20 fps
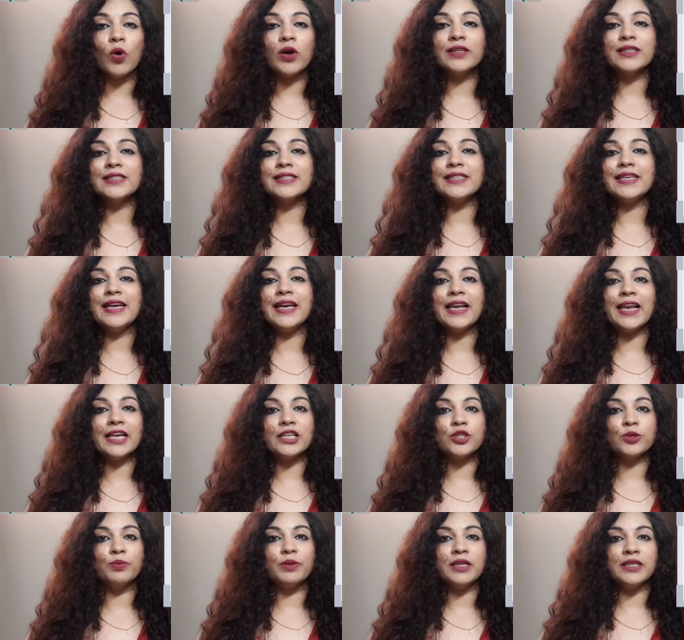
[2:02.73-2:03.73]
what is the
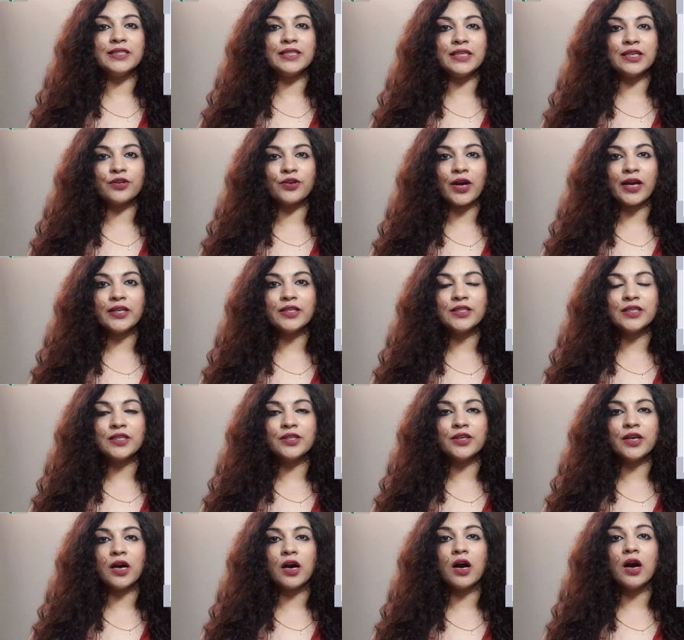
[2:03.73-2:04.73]
eligibility
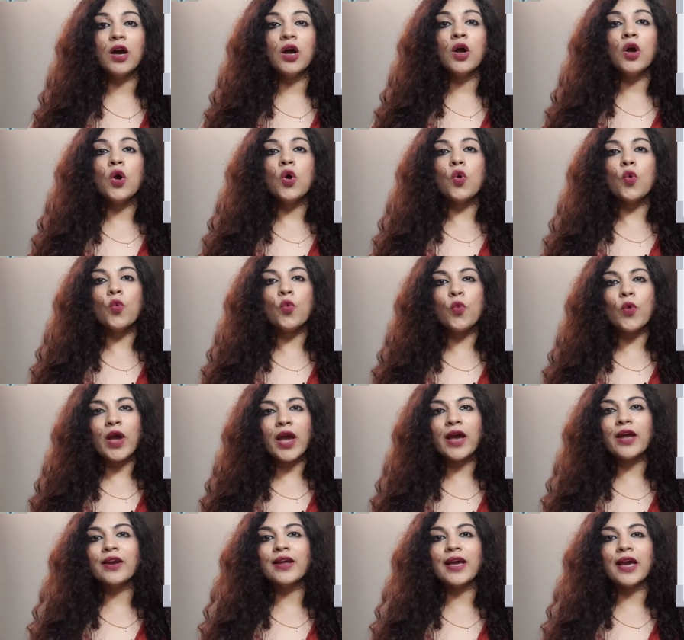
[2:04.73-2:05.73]
criteria,
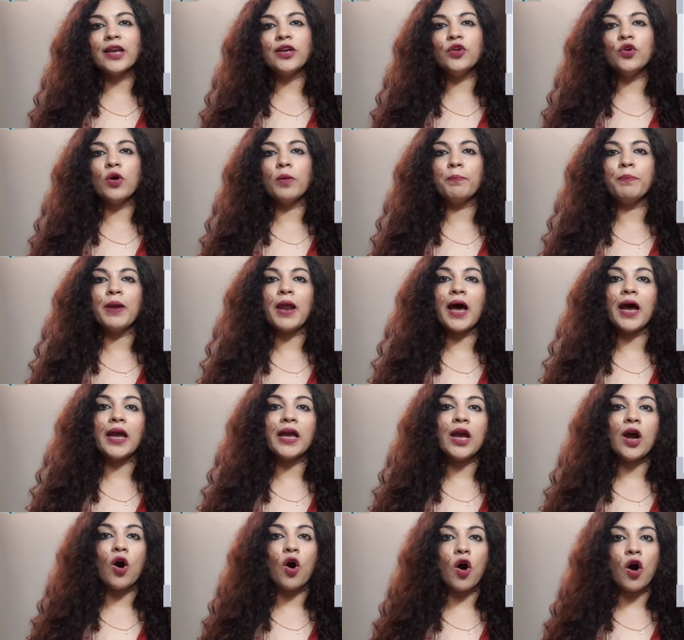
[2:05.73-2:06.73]
where can you
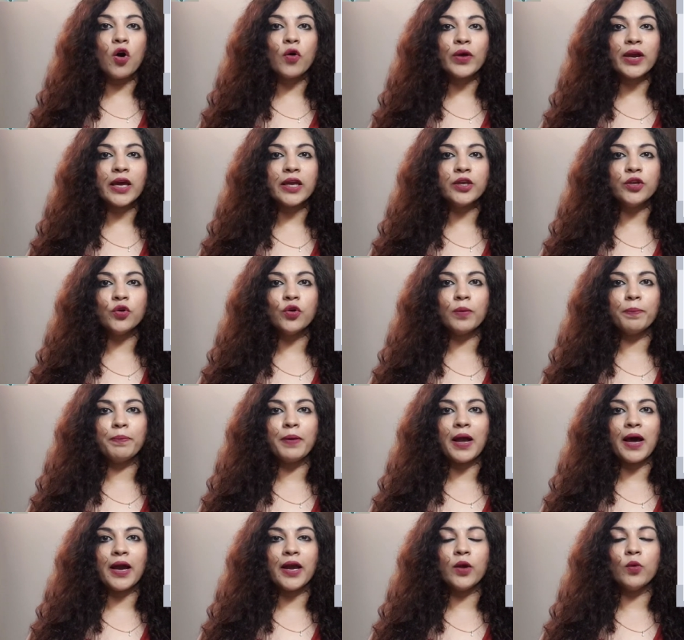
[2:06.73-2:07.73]
apply, how can you
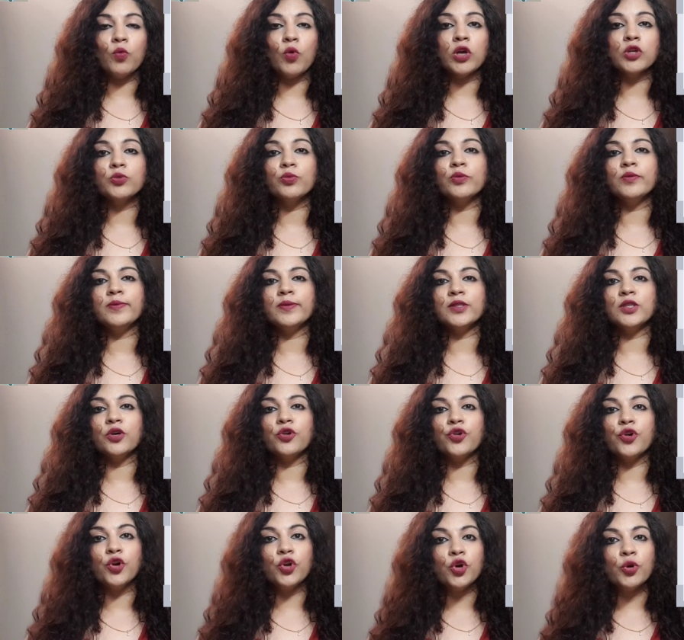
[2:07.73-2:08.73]
apply, what would be the
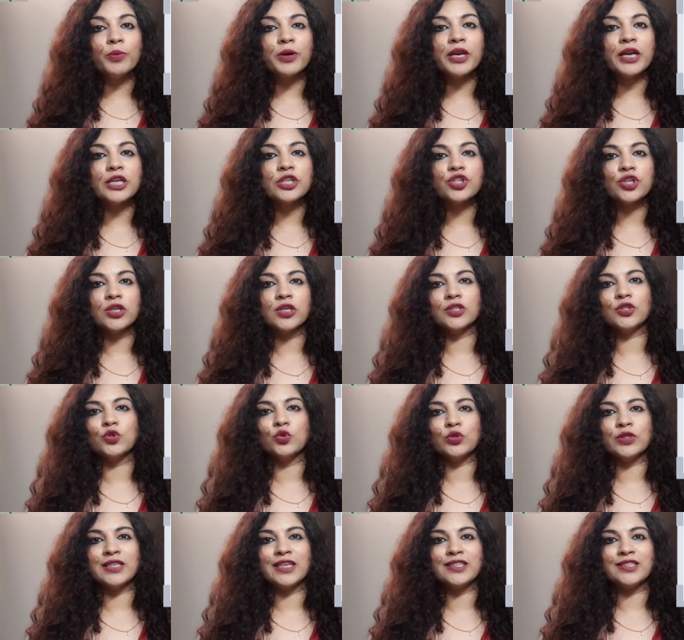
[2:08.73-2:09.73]
remuneration
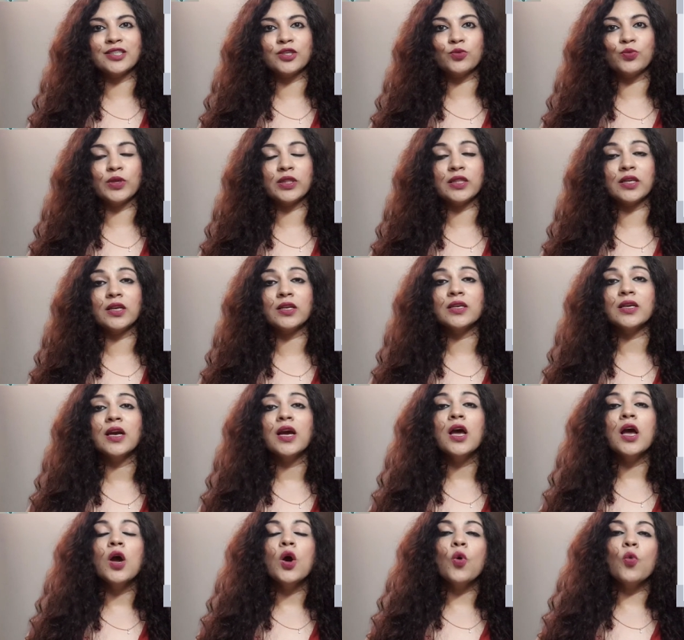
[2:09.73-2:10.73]
associated with it,
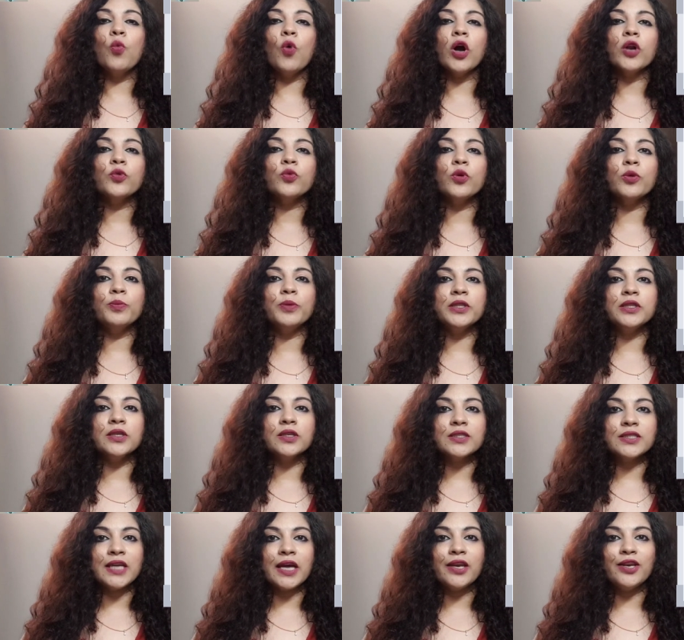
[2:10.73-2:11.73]
what would be
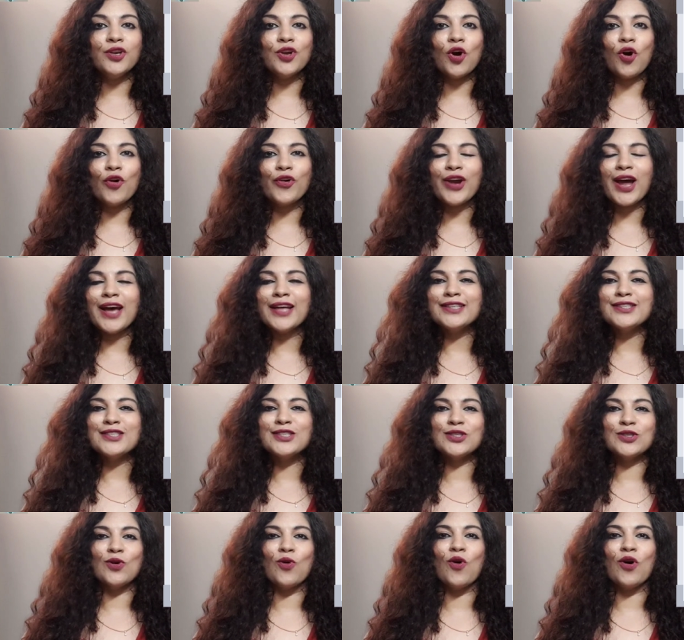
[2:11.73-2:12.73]
the tenure and
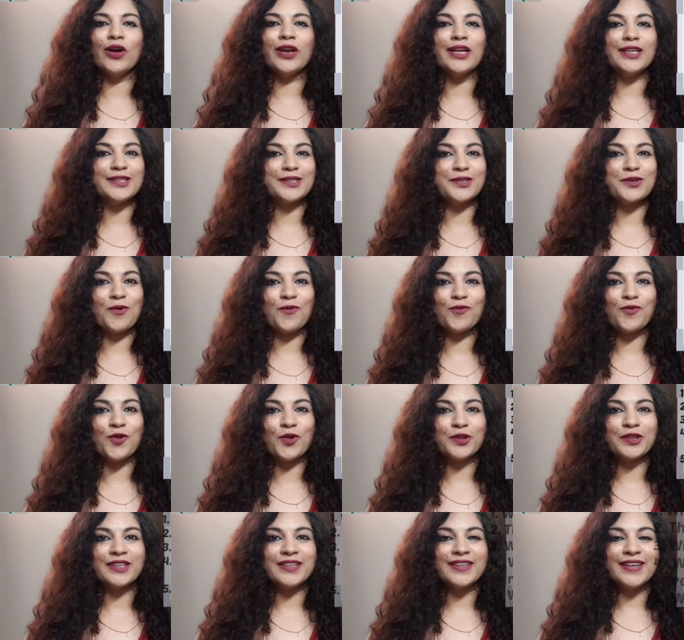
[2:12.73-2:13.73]
so on and so
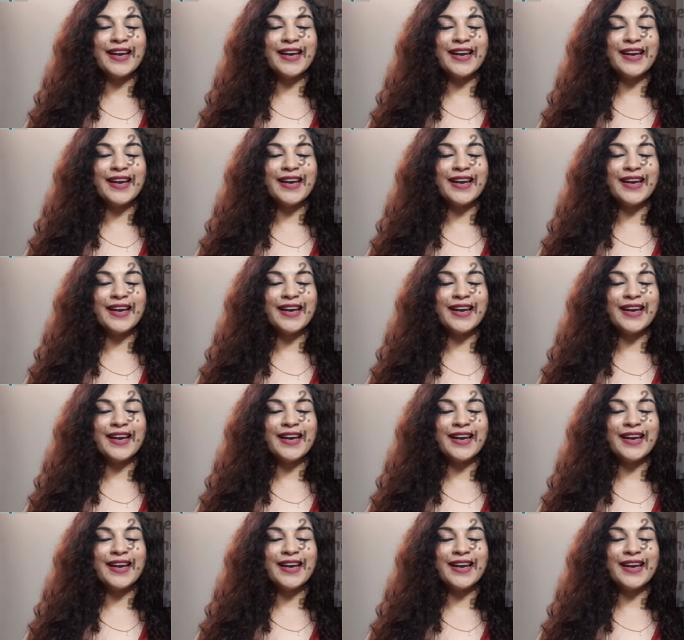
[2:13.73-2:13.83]
forth.